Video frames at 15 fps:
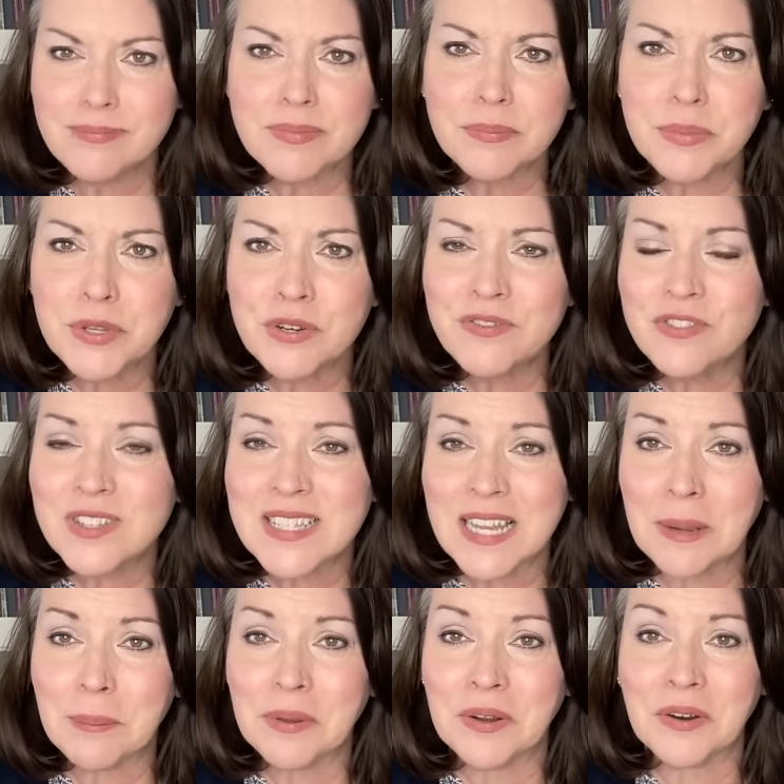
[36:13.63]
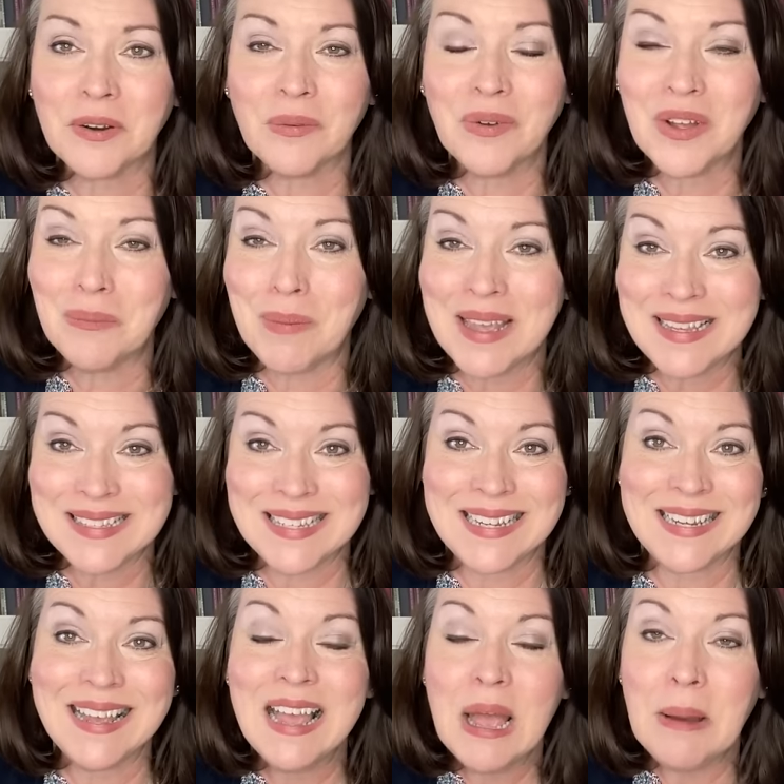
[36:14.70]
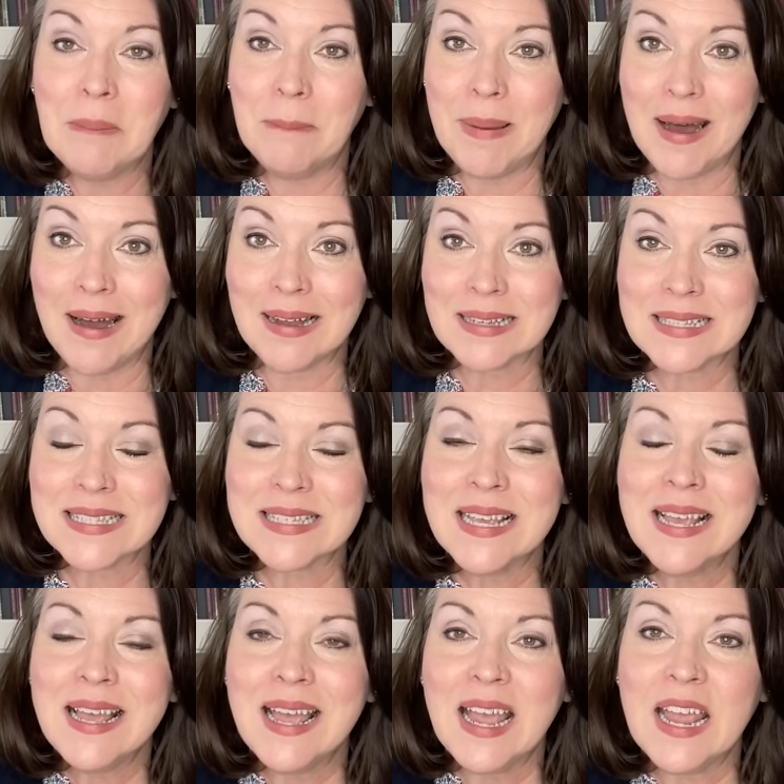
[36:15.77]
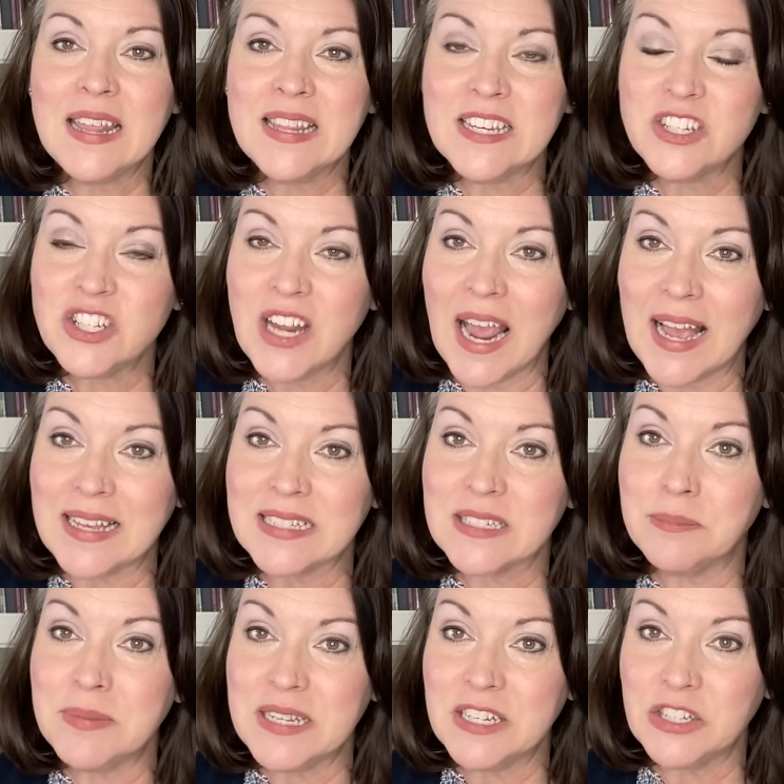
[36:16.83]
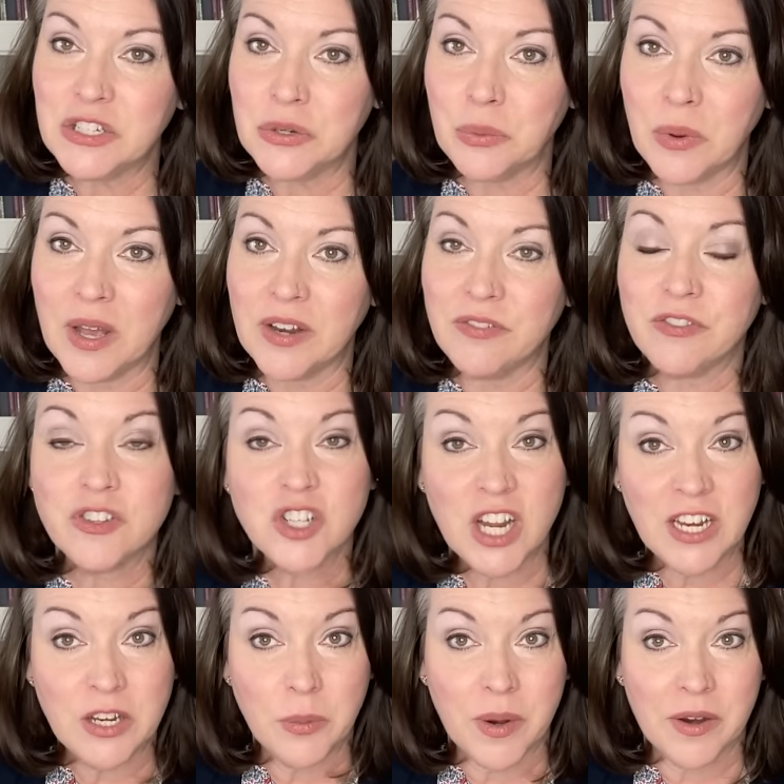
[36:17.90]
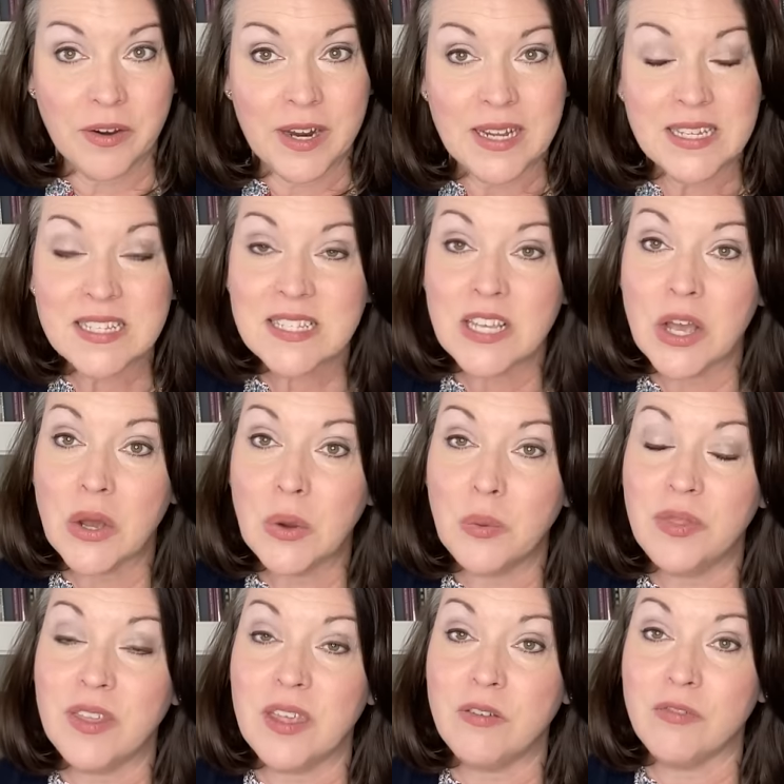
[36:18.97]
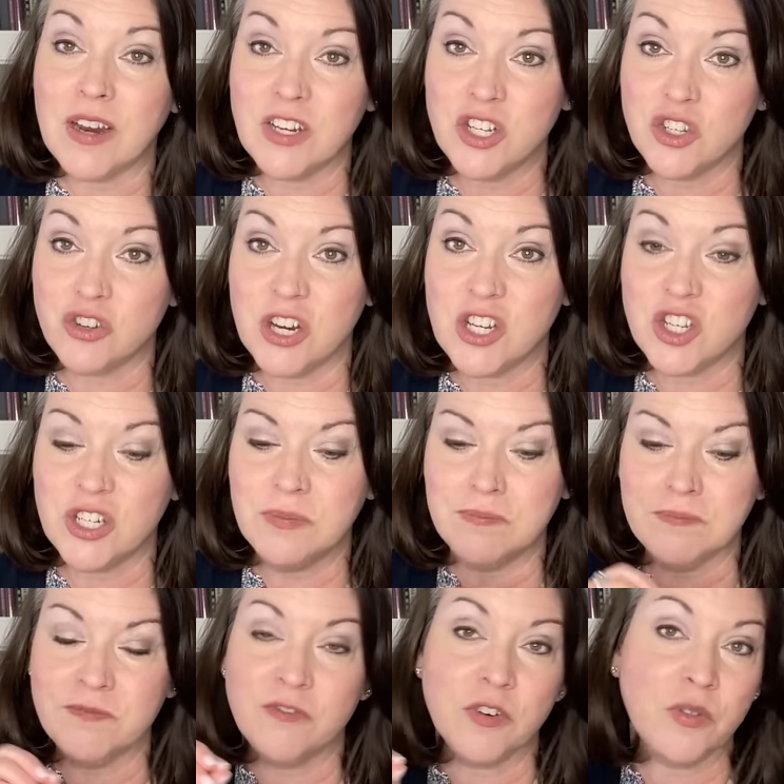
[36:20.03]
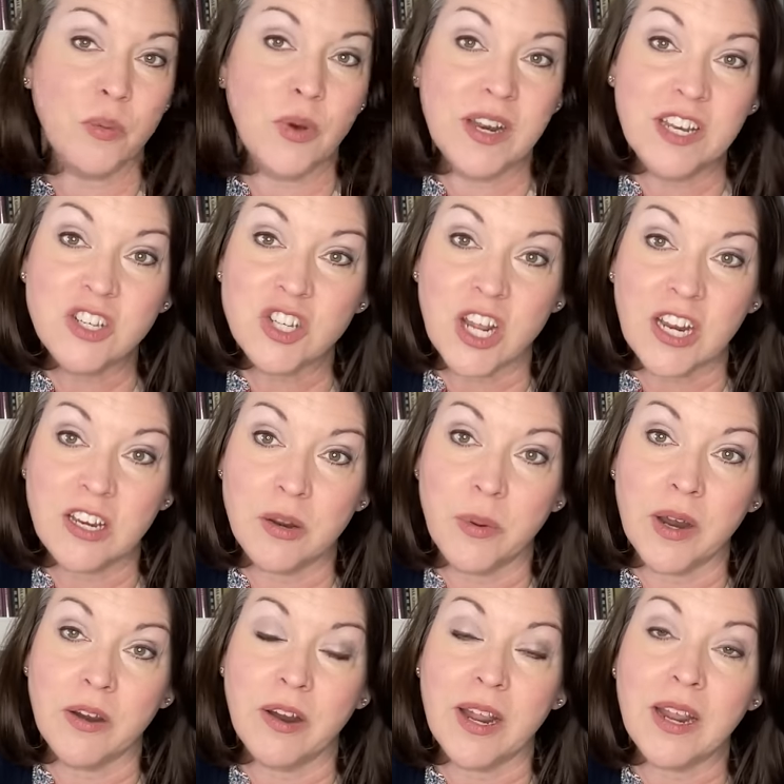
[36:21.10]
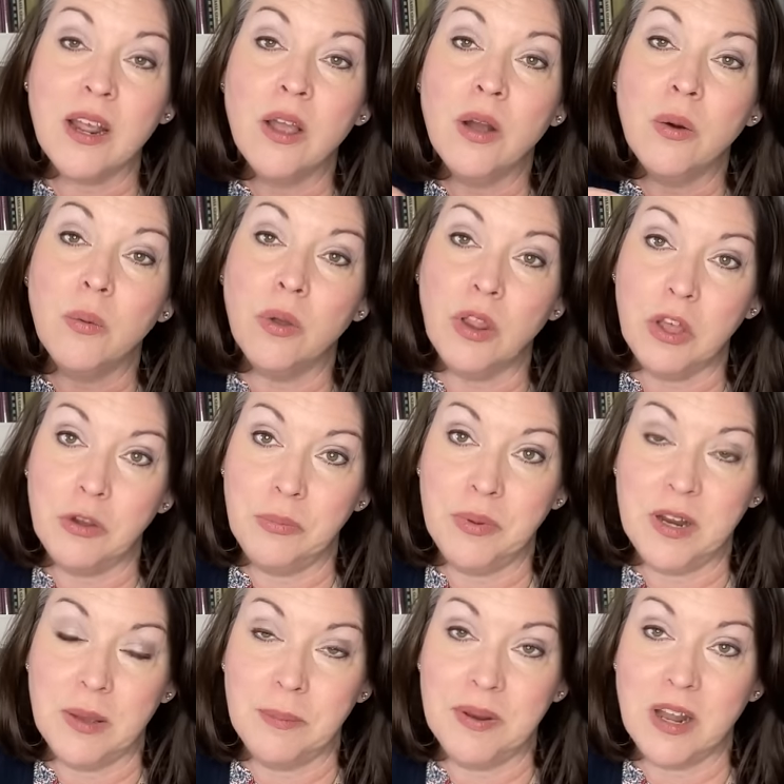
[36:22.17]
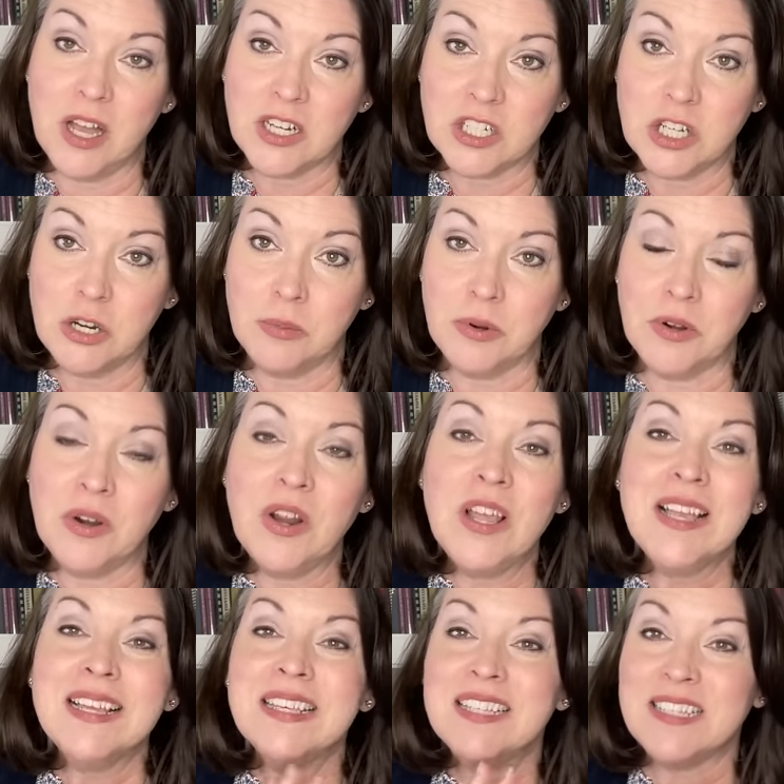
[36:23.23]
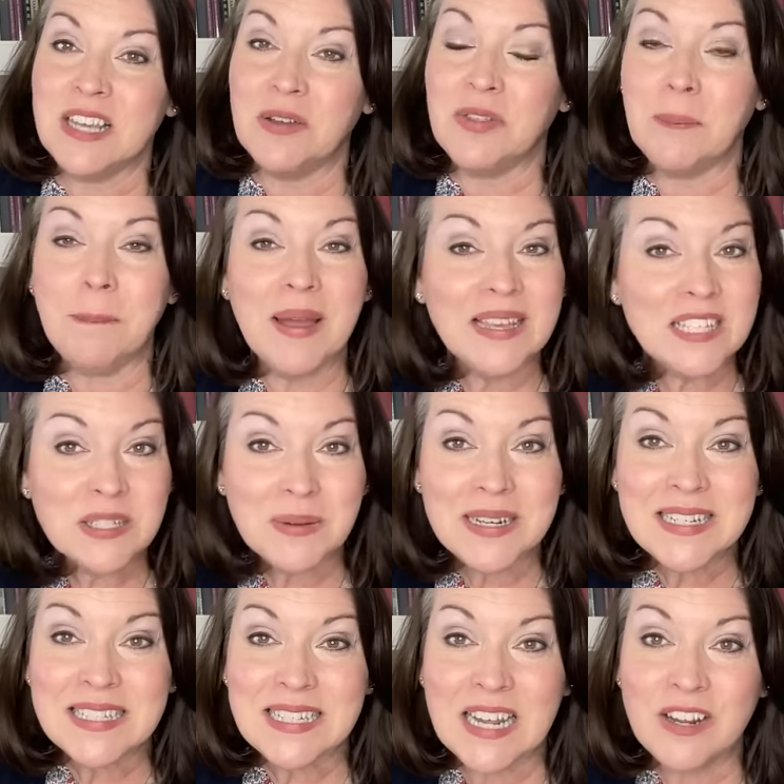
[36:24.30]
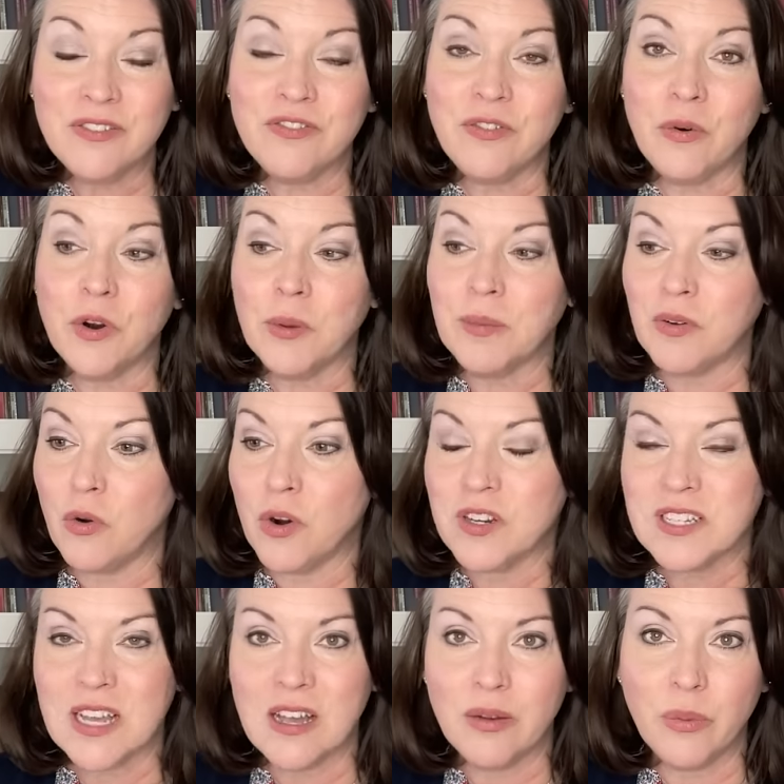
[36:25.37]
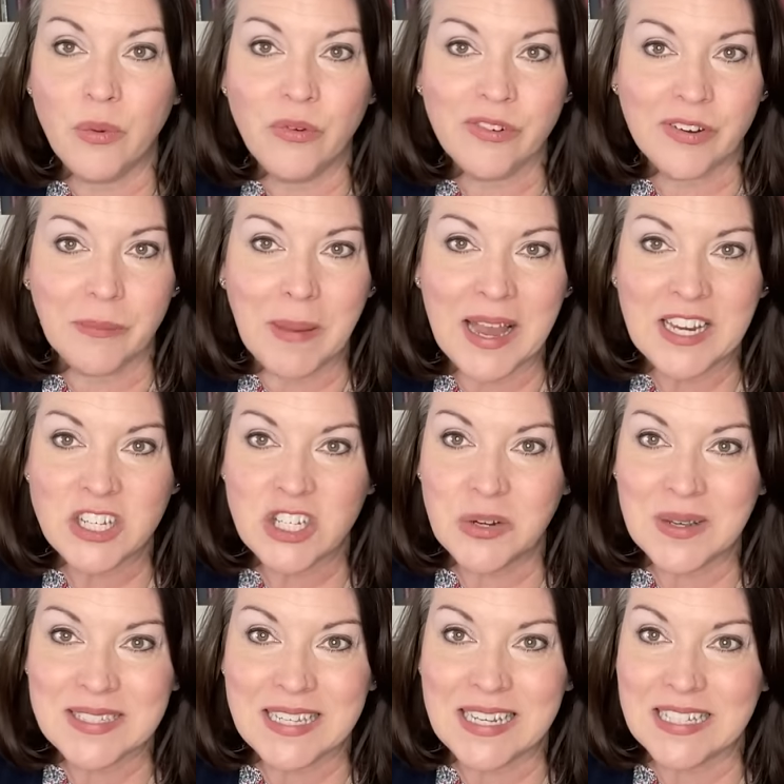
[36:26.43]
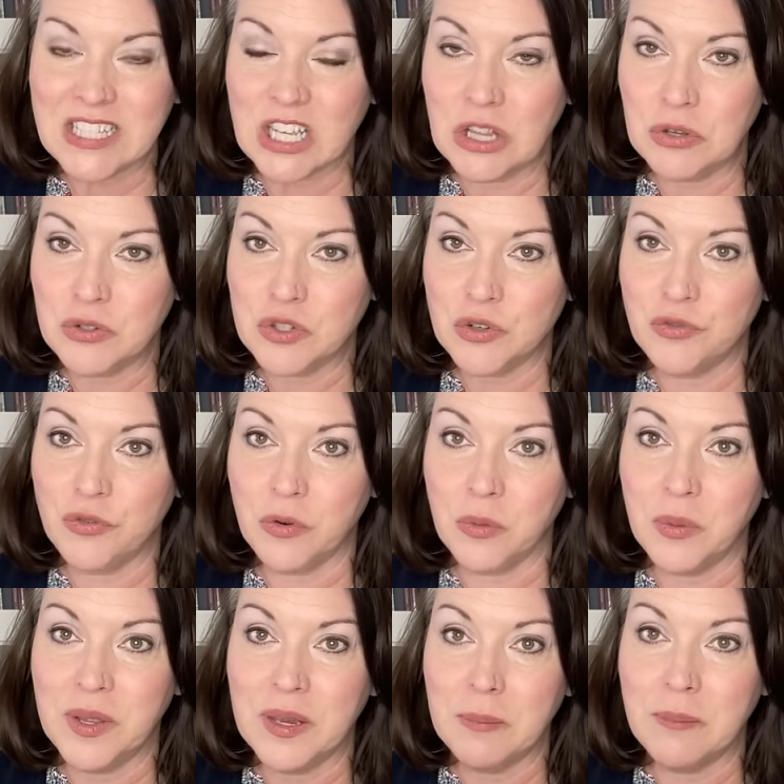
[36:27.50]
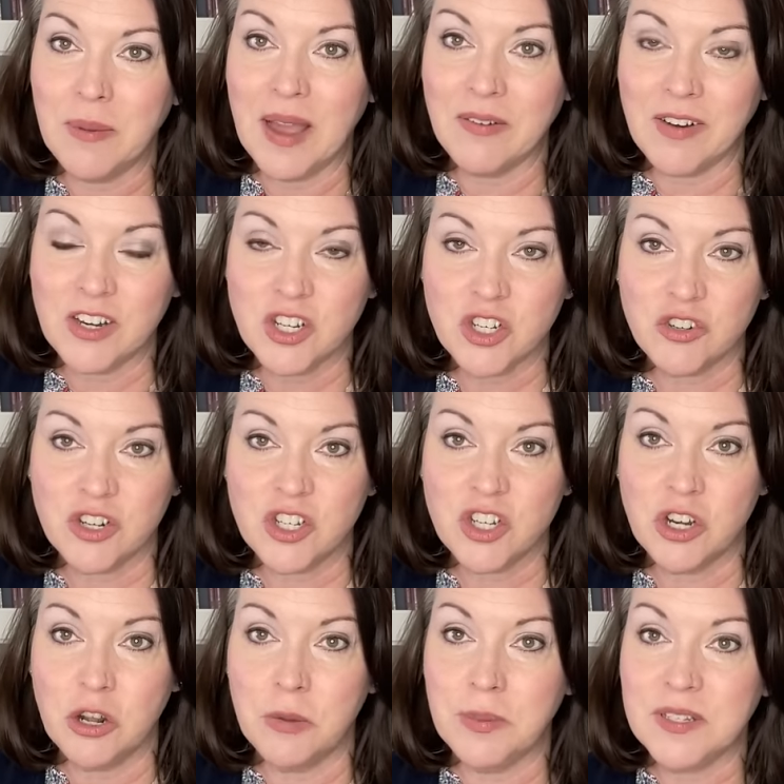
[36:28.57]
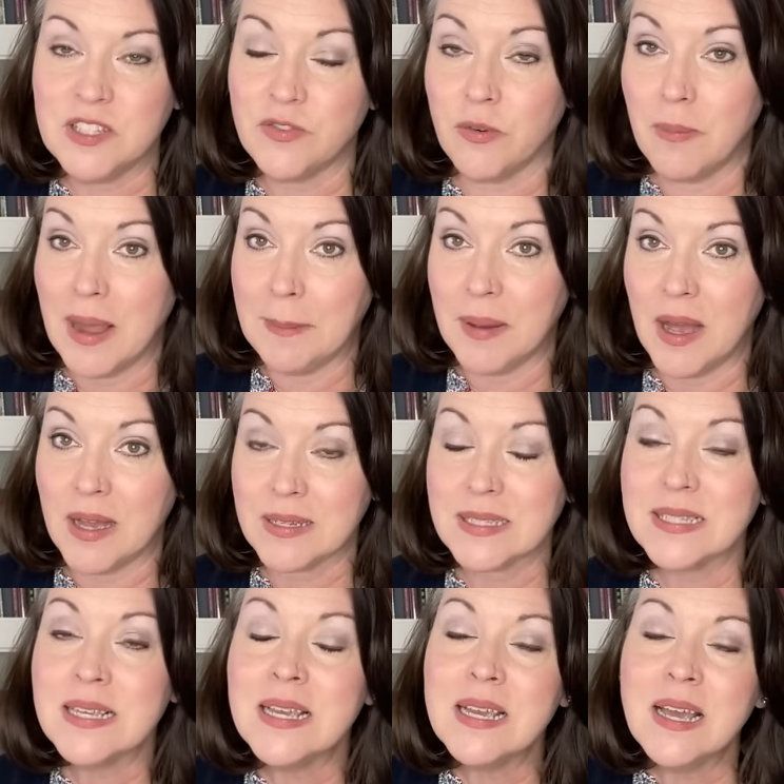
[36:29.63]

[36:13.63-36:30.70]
Beautiful sampler, amazing box. And then she asked me to do one for January. So the registration for the one in January will open up in October. So the best way to stay informed, of course, I will remind you as it gets closer for when my registration opens for my box.